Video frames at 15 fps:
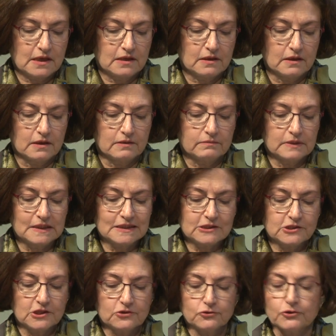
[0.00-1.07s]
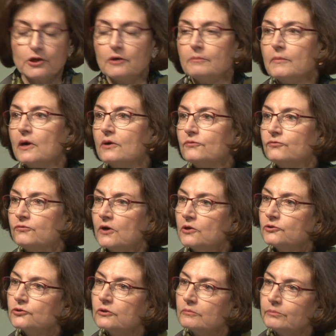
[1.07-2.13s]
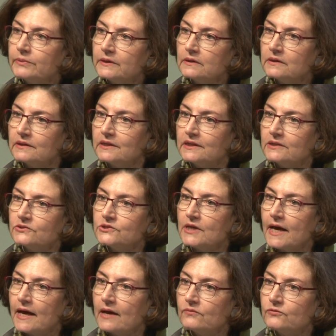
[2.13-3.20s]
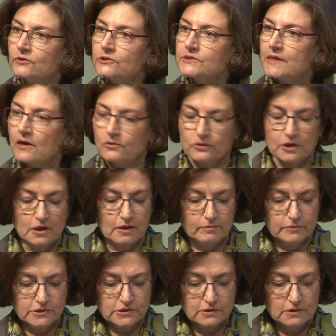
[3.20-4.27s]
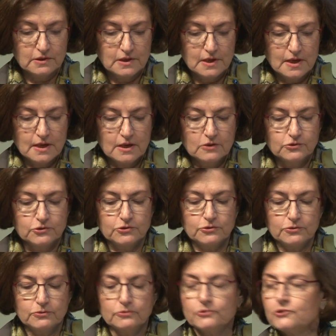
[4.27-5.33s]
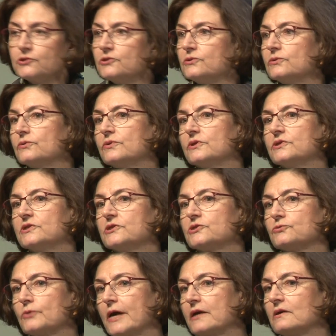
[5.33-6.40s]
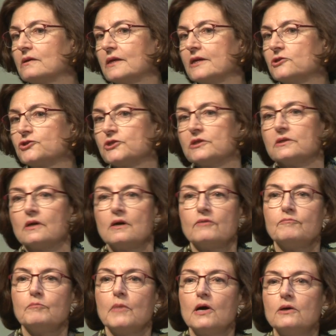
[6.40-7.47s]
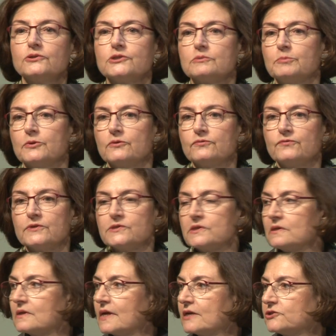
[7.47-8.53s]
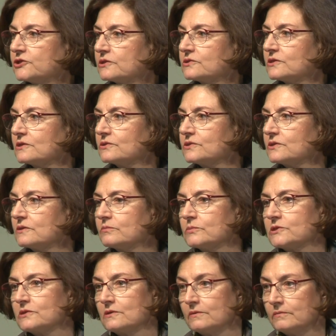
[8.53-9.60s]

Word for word: a syndrome of vulnerability to adverse outcomes due to the dysregulation of multiple physiologic systems.